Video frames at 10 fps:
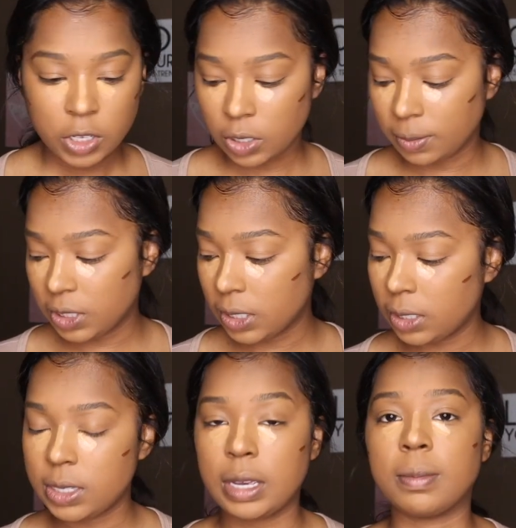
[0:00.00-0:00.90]
So I'm just
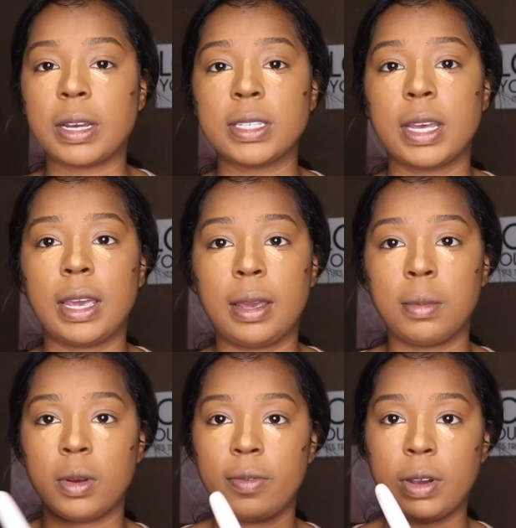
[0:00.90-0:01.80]
gonna take my
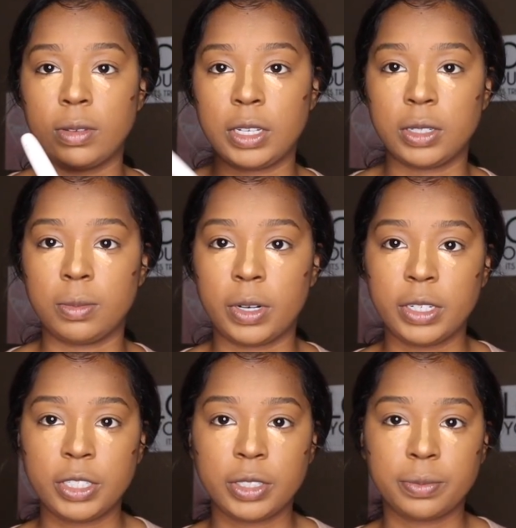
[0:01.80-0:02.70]
same foundation
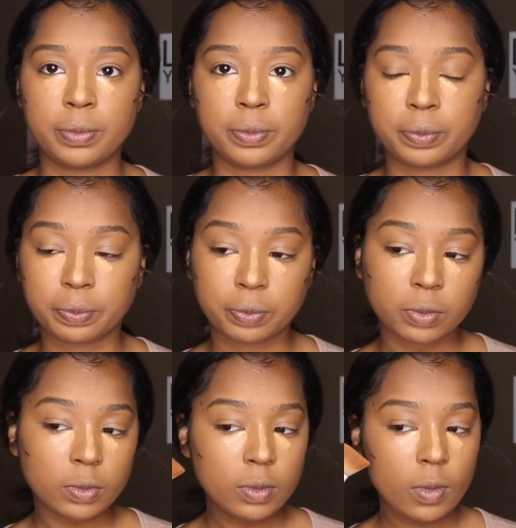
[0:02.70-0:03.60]
brush,
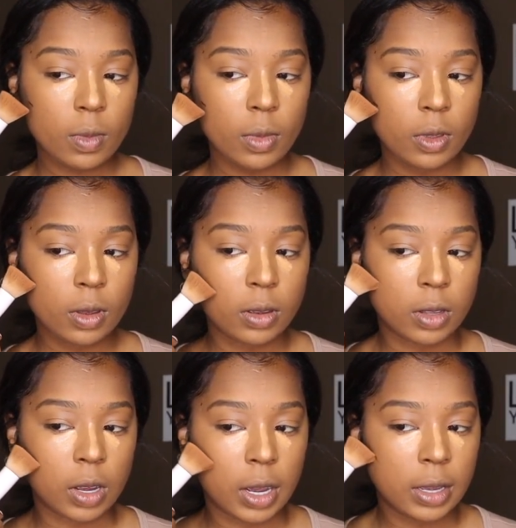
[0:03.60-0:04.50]

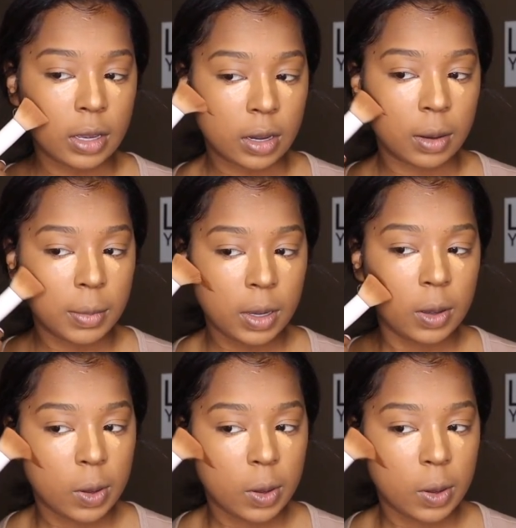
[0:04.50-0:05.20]
and I am,